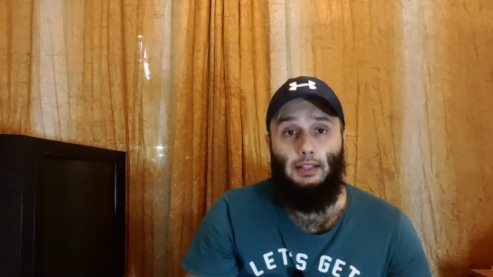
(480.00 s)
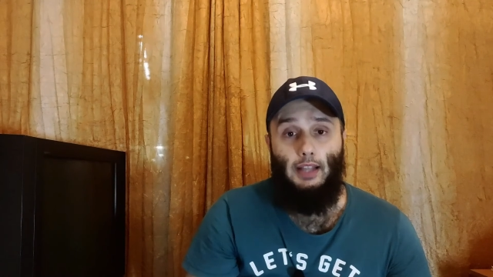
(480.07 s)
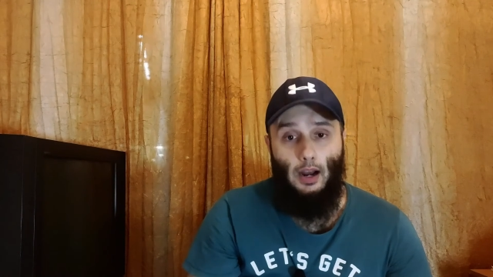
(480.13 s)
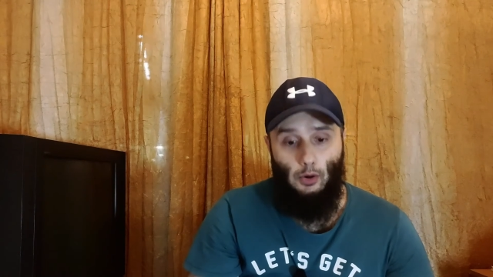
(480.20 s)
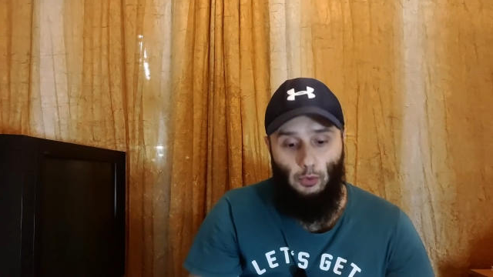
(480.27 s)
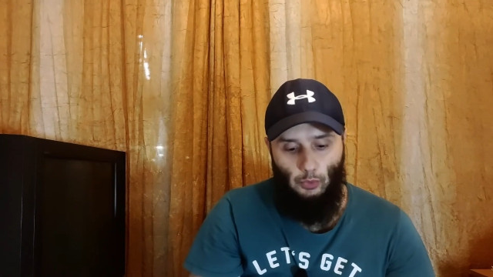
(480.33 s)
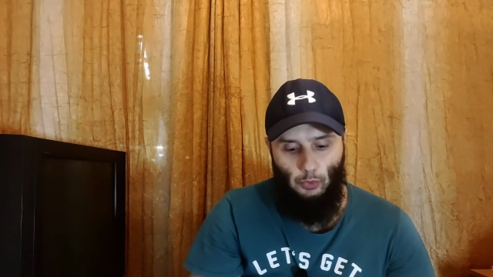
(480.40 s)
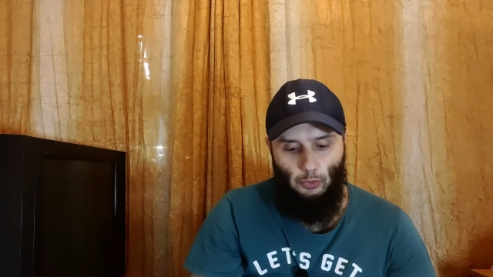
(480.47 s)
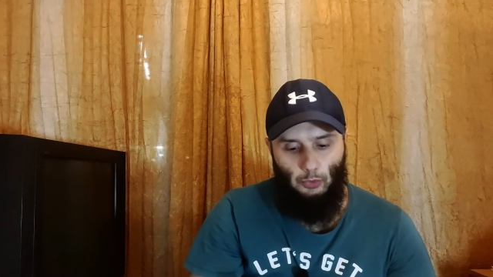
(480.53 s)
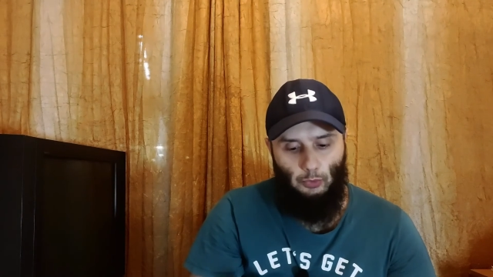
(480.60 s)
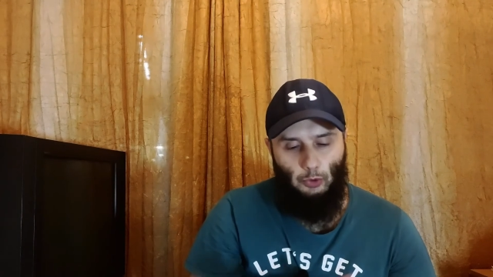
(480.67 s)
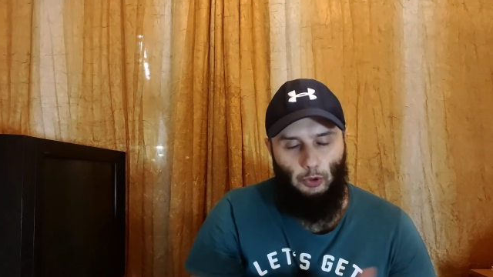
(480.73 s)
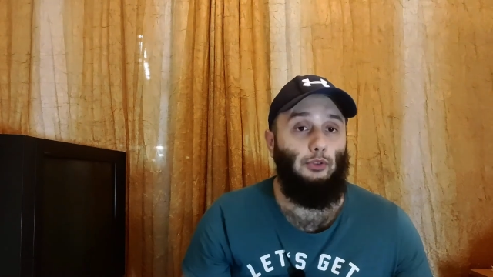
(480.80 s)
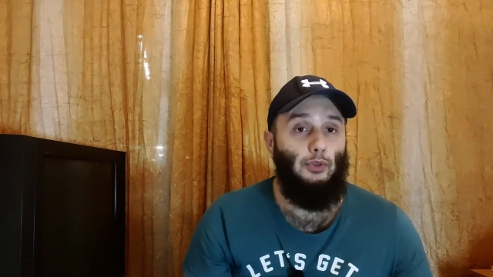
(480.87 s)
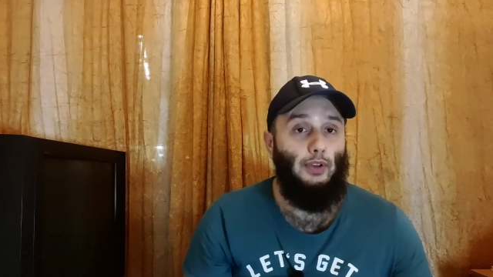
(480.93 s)
Now,
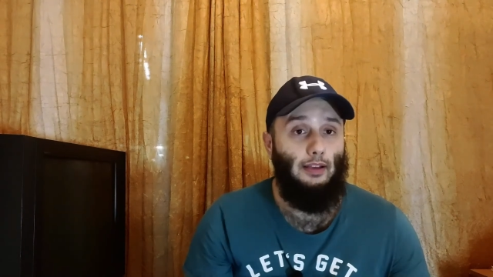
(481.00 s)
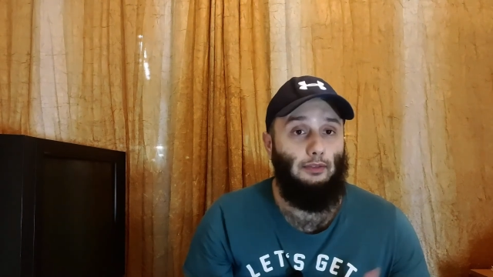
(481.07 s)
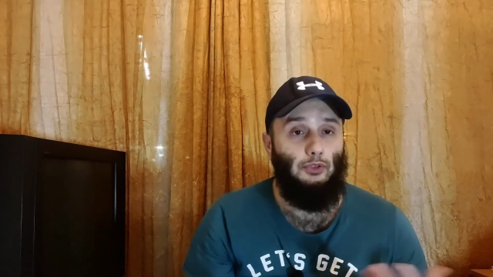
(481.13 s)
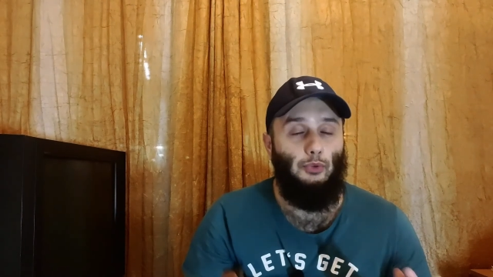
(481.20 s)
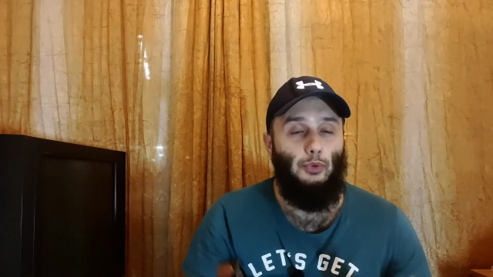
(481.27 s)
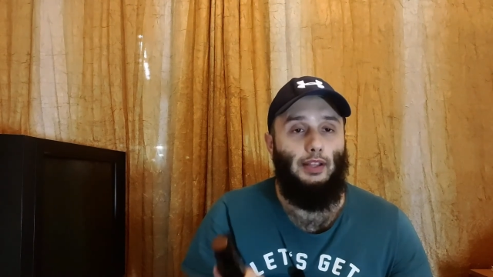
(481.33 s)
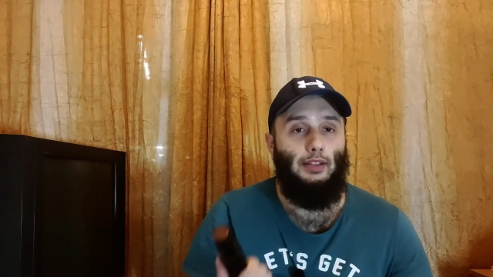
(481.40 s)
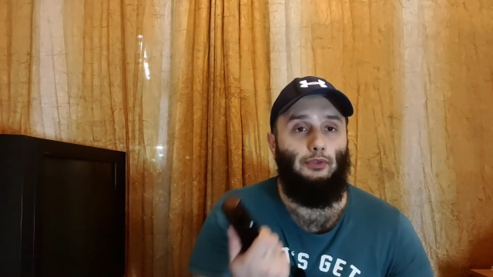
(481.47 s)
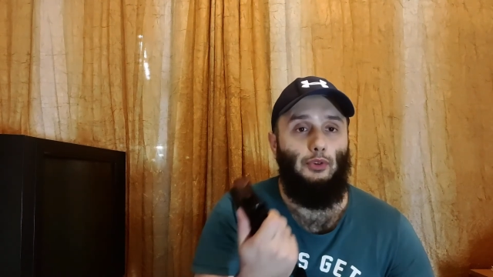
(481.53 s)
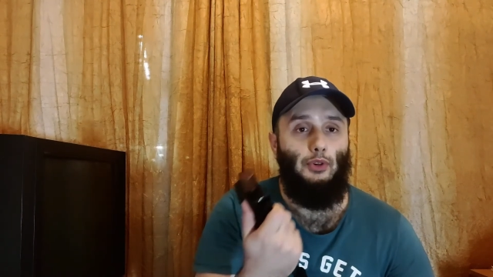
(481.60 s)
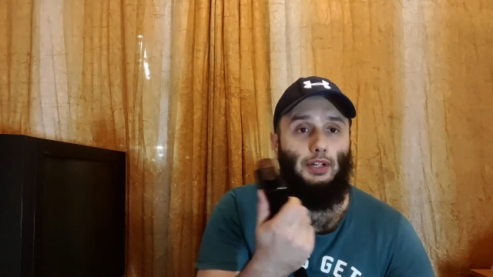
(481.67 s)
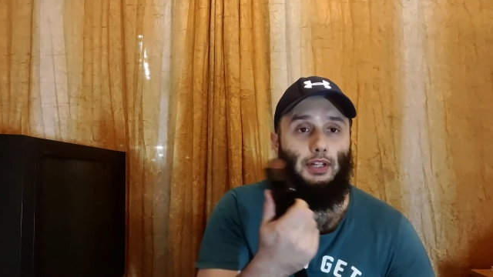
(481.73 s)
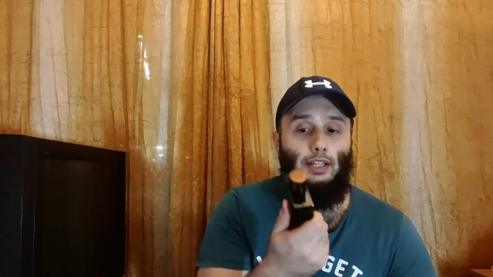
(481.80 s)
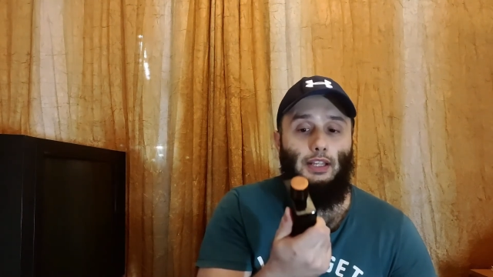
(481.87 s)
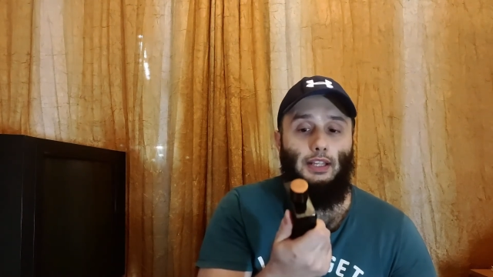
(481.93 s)
I do have to wait
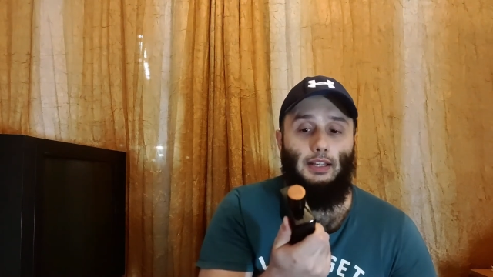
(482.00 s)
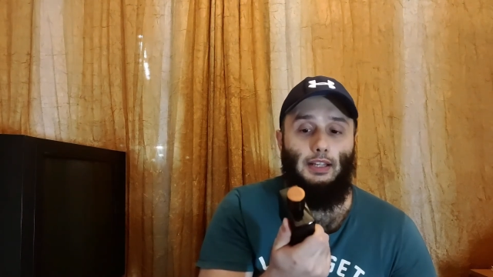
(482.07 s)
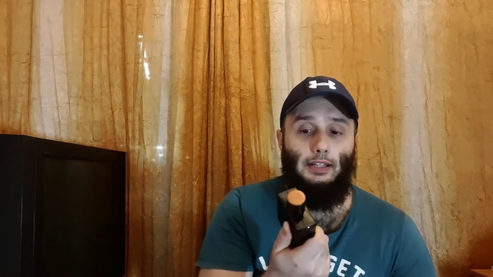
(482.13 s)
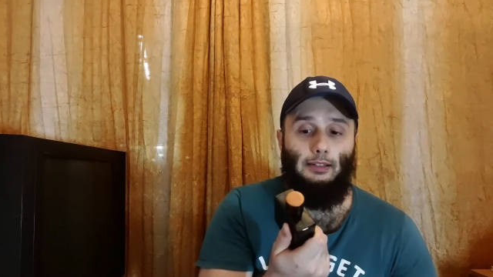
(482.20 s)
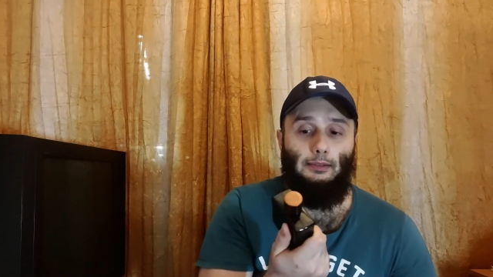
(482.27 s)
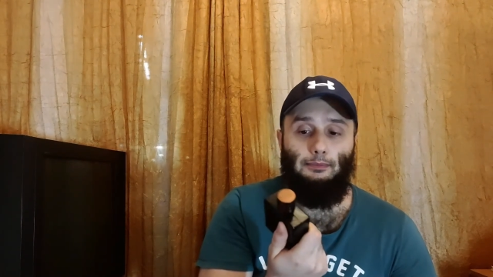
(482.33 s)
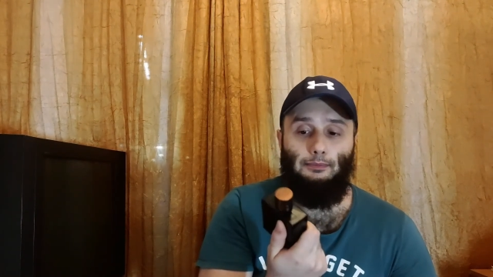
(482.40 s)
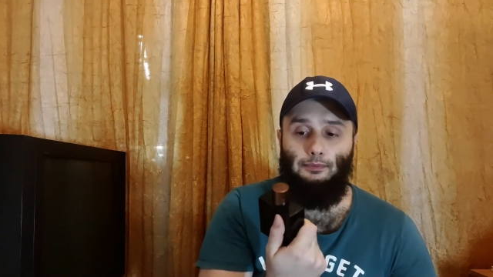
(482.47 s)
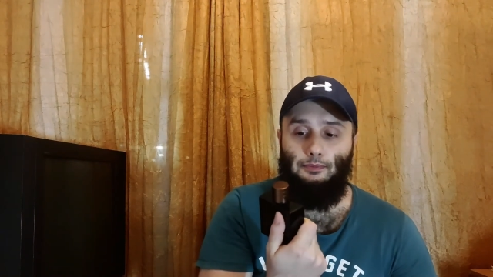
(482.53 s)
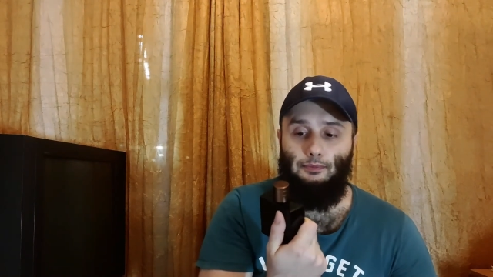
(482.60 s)
for the